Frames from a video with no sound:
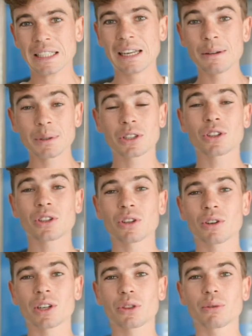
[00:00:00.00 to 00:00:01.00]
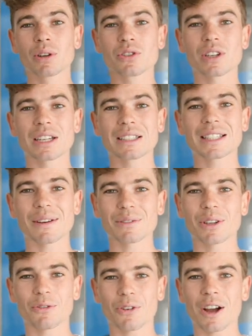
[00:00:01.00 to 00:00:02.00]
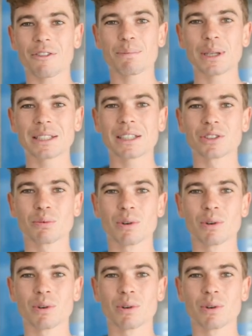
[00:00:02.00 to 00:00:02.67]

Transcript: limited to only 375 pieces